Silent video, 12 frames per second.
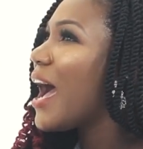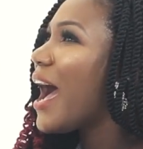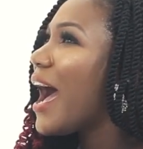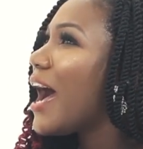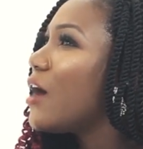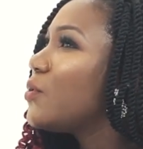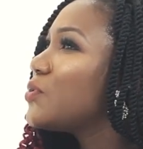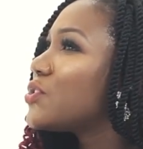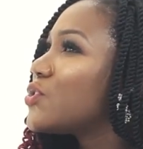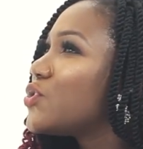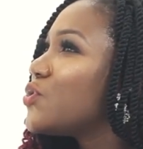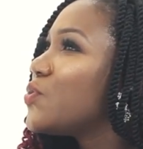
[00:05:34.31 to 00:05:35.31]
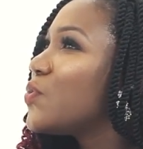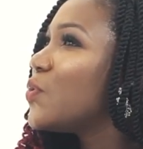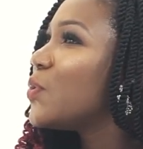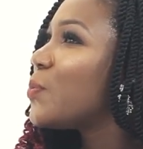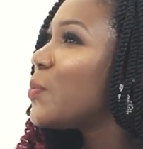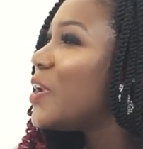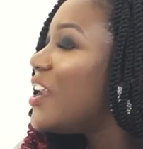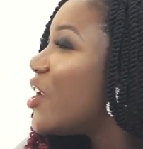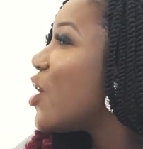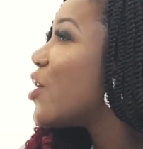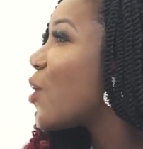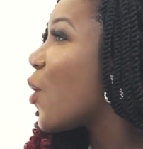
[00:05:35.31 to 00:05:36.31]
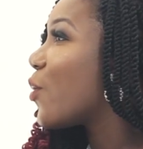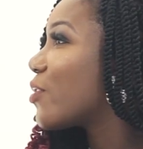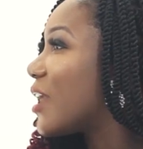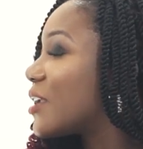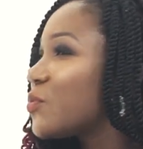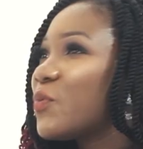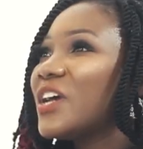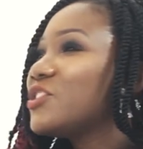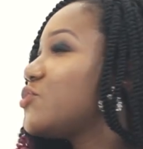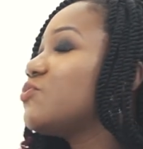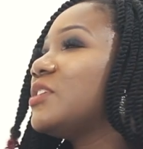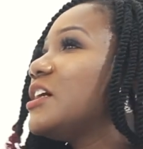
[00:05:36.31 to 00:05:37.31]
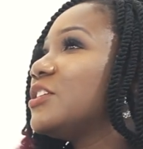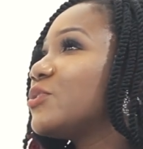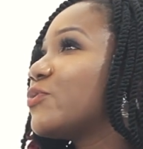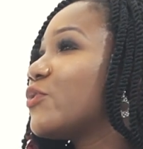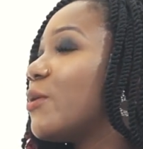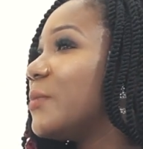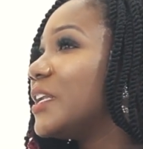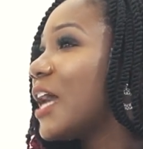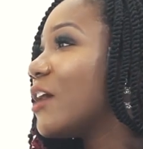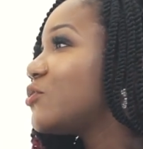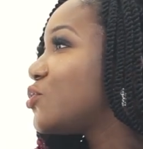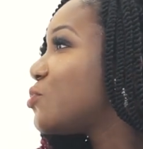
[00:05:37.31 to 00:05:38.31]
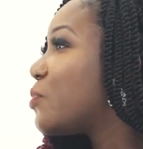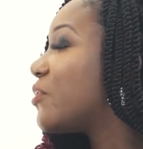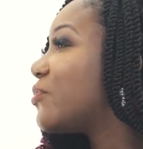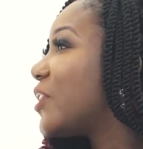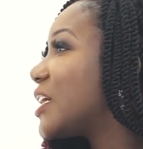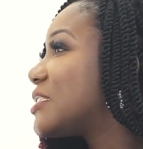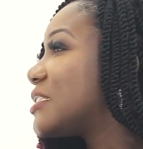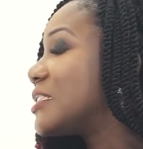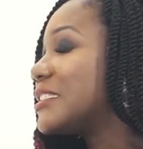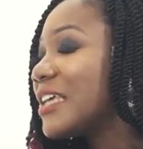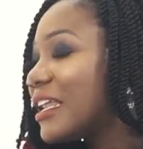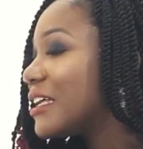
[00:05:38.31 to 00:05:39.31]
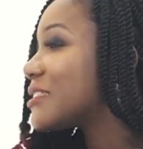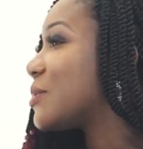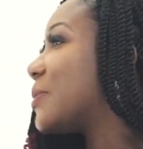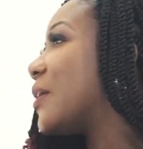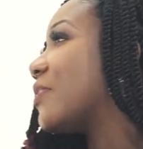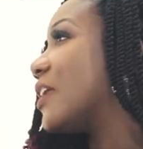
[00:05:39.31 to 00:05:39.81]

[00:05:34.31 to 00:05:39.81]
Mm. How did you learn all that? Where did you learn it from and how did you perfect it? Tell us about okay.